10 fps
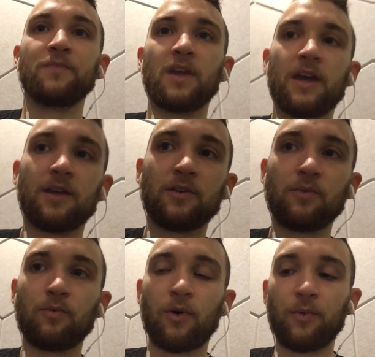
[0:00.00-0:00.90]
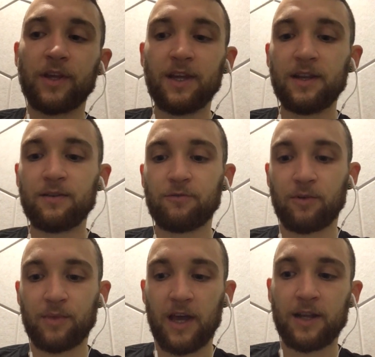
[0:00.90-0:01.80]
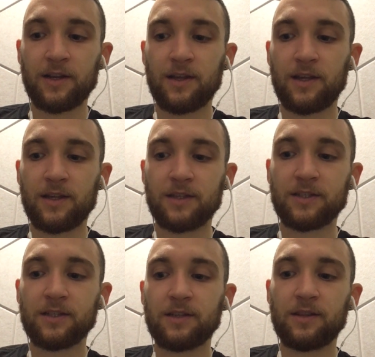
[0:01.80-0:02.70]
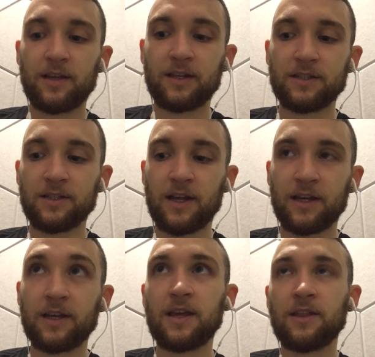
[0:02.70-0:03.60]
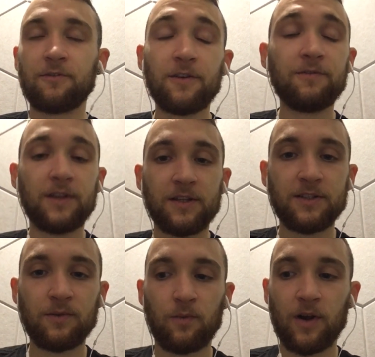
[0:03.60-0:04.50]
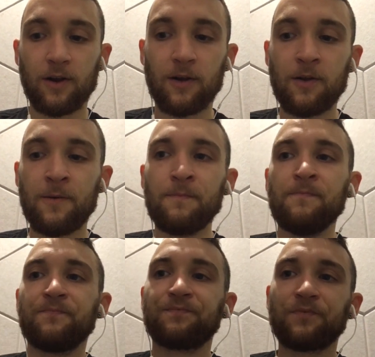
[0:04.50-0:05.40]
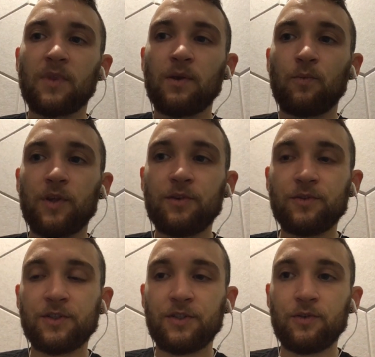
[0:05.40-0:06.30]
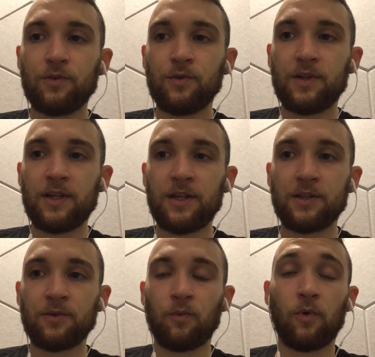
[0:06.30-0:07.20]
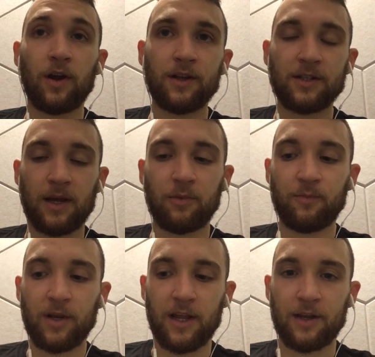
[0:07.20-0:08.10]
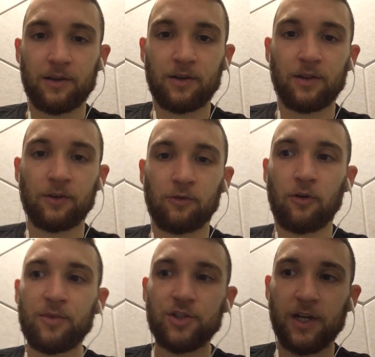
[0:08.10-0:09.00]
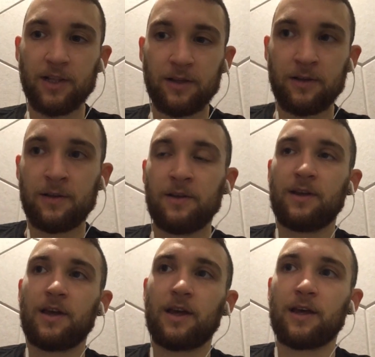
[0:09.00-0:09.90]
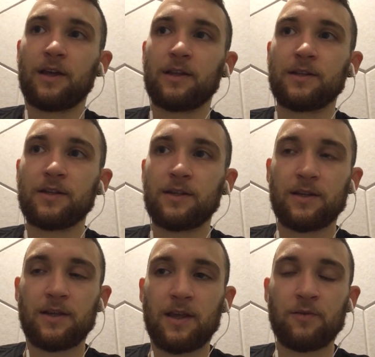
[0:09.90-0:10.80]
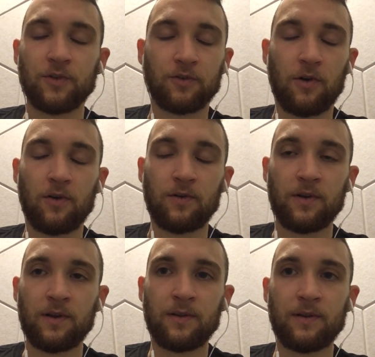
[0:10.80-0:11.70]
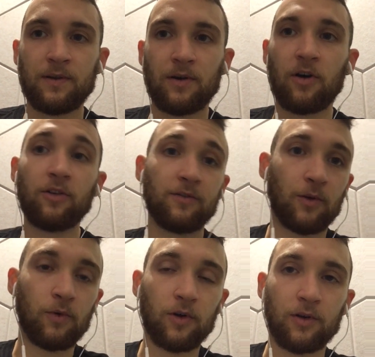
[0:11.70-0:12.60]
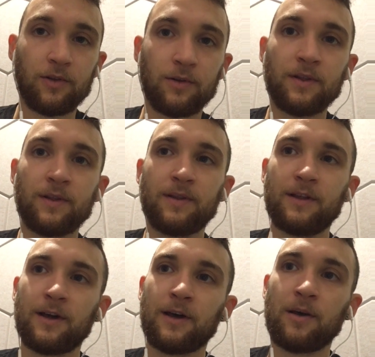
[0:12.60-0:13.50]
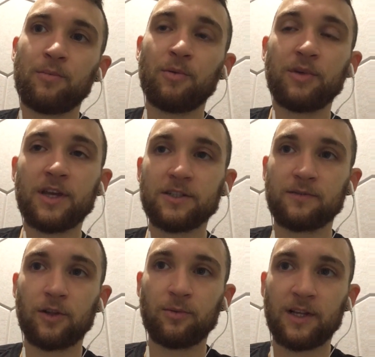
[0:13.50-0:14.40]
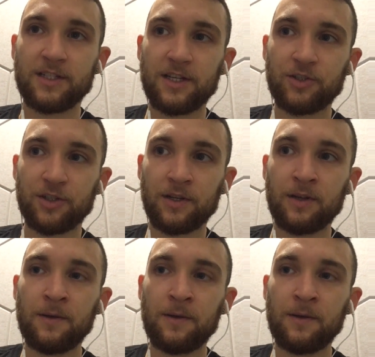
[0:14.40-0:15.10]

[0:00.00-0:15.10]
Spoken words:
And what we get from that is things like in the 50s, where we used to eat one type of banana called the Gros Michel, and it was grown all over the world. But because of globalization,